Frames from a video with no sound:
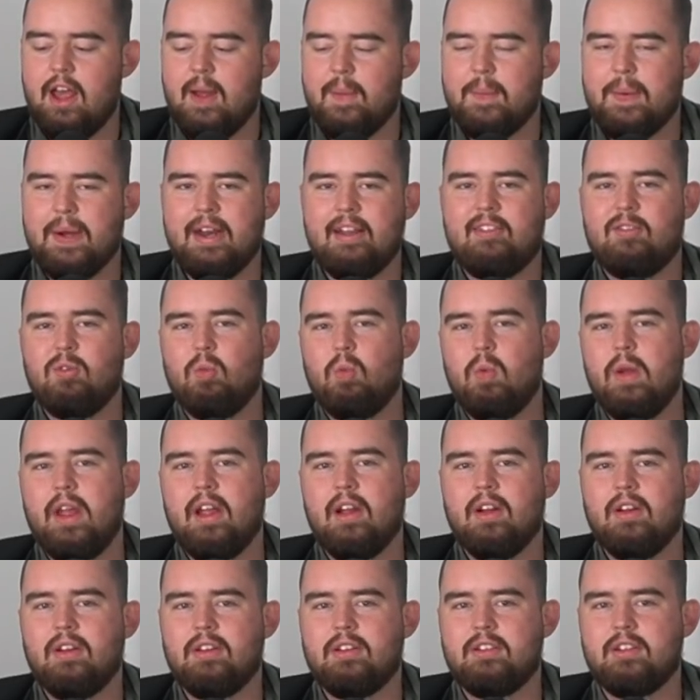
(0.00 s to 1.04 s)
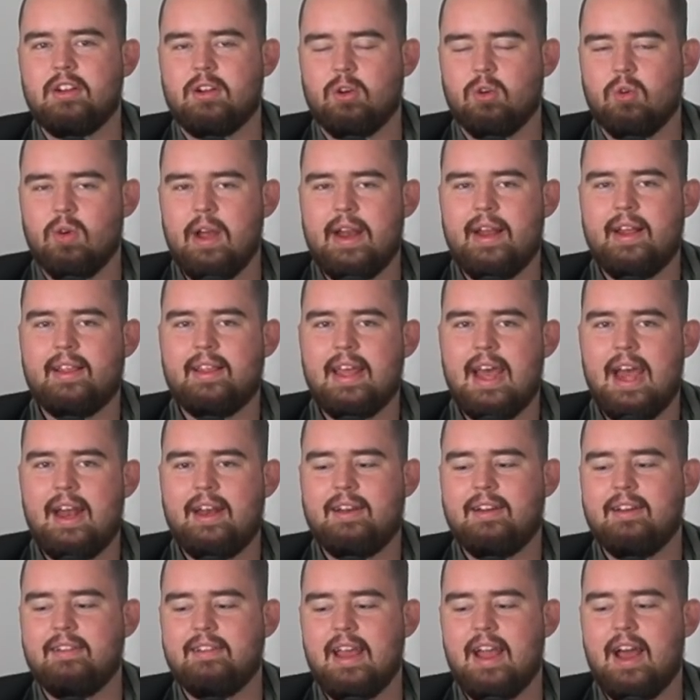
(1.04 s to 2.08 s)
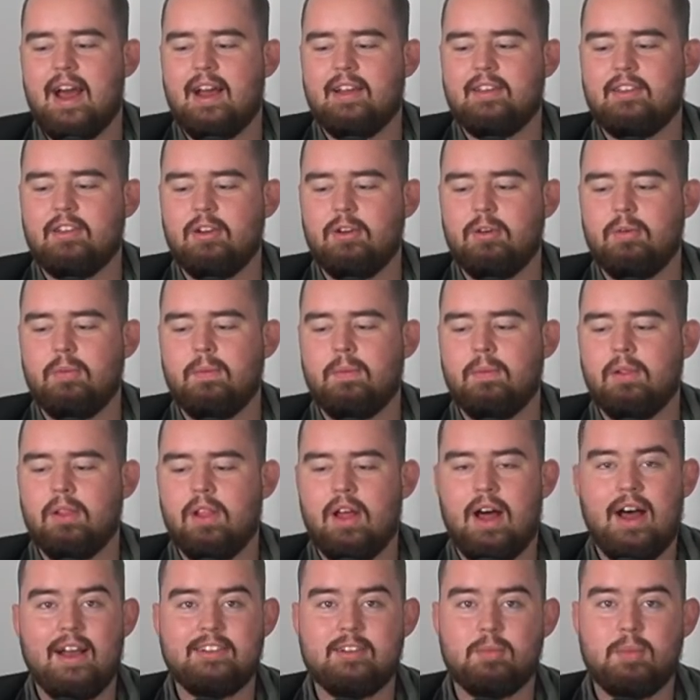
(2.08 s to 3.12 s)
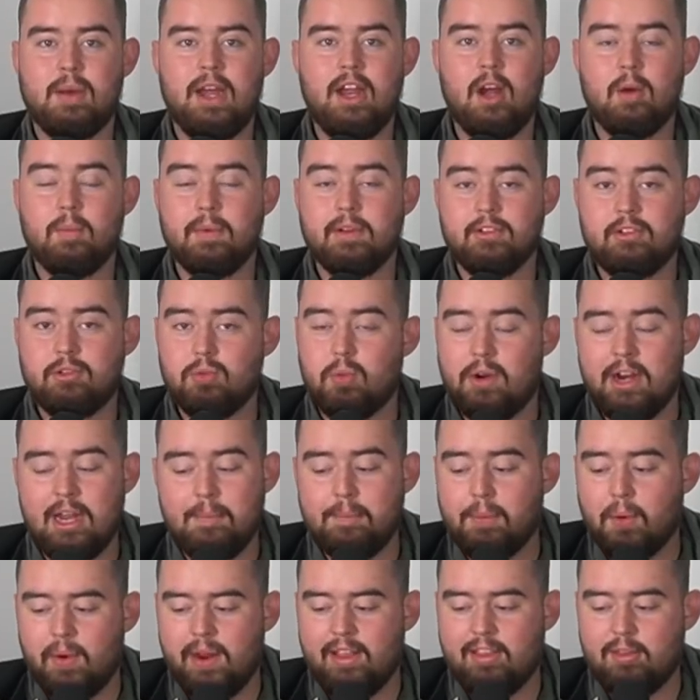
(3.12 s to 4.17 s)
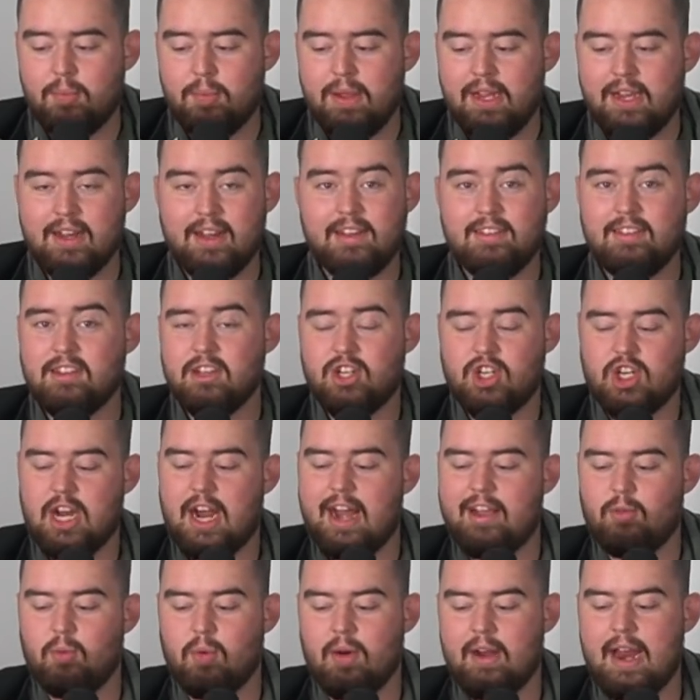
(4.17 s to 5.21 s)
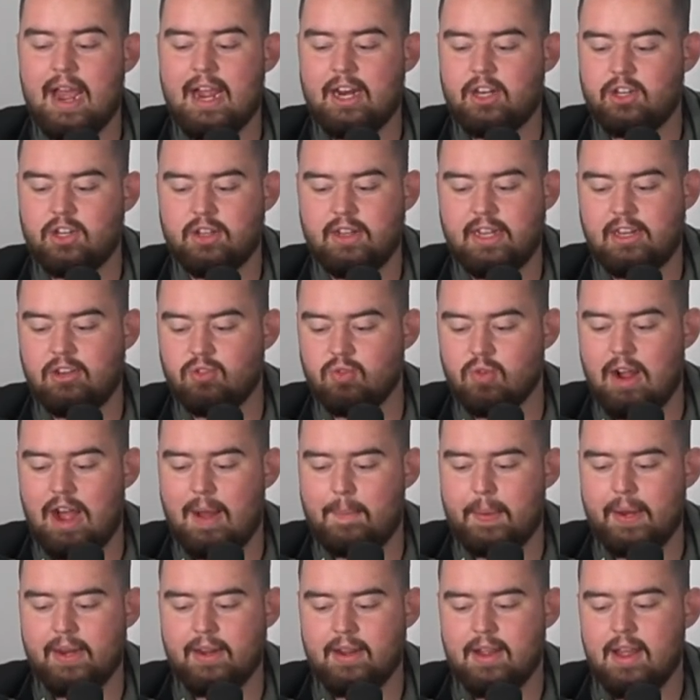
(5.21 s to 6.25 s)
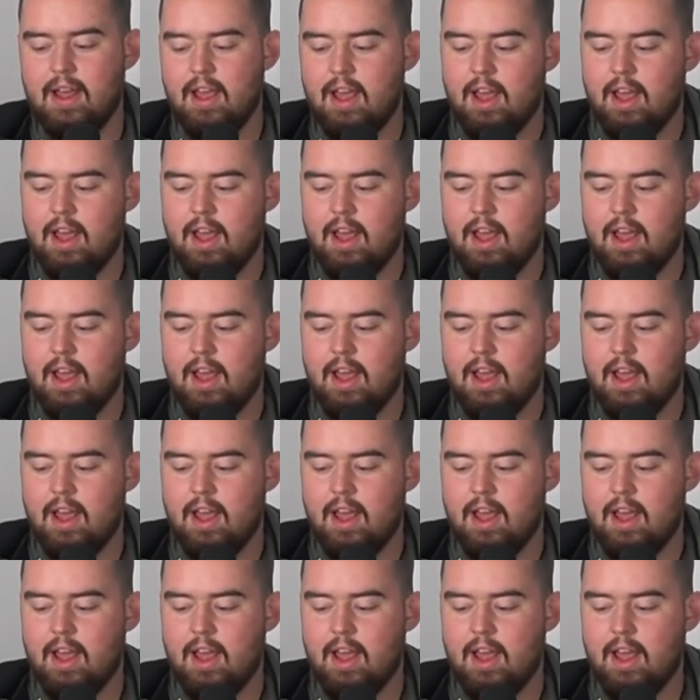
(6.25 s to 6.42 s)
But it's weird to credit that because they also lost by almost 20 points because the shots weren't actually dropping.